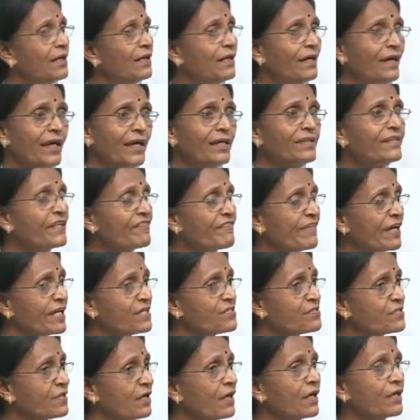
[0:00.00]
health
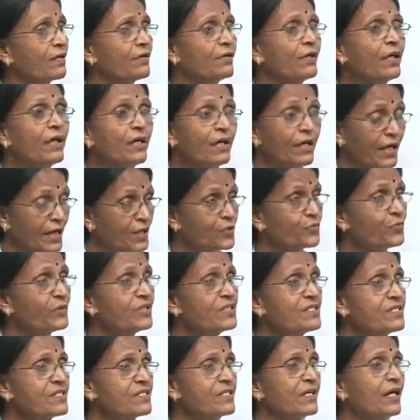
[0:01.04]
effects are
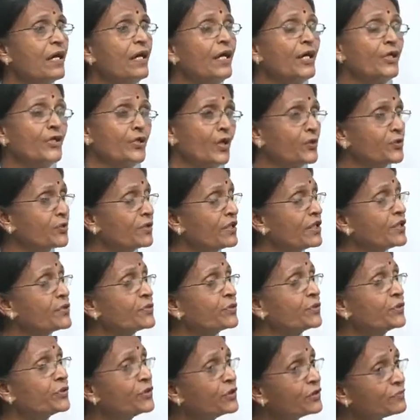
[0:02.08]
adverse, not only
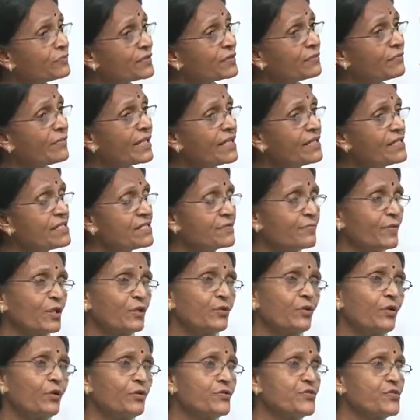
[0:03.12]
to human beings,
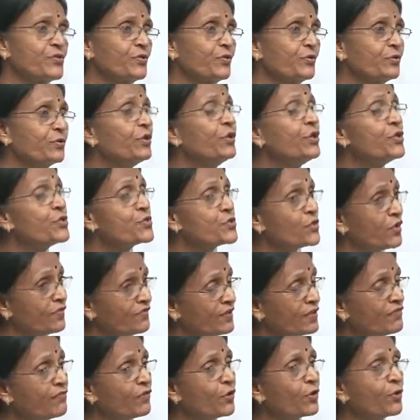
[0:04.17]
but also to
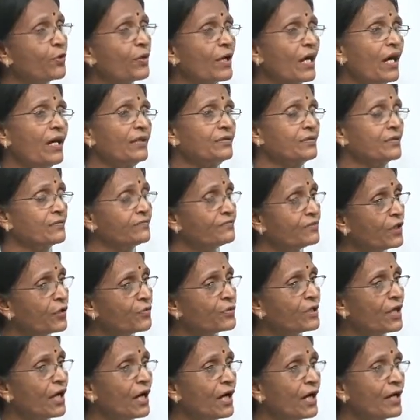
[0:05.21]
our flora, the
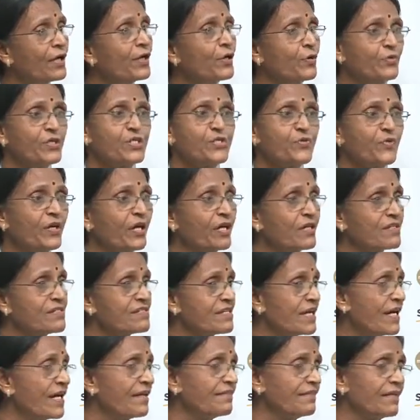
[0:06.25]
fauna, which we are
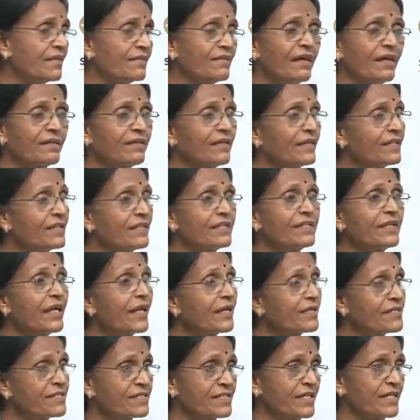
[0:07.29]
saying that they are getting
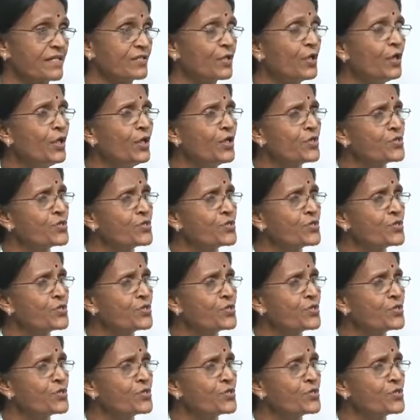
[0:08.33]
extinct.